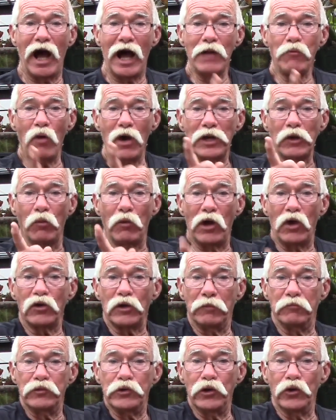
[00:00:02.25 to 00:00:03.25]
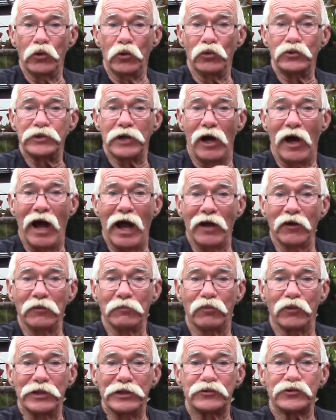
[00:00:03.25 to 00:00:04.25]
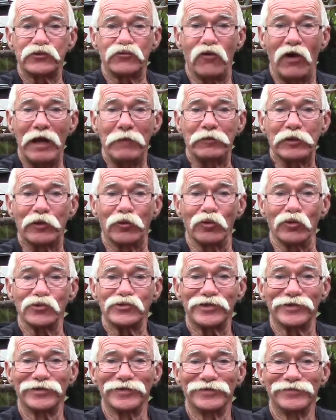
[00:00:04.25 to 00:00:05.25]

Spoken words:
I want to welcome you to Island Breeze Tropicals.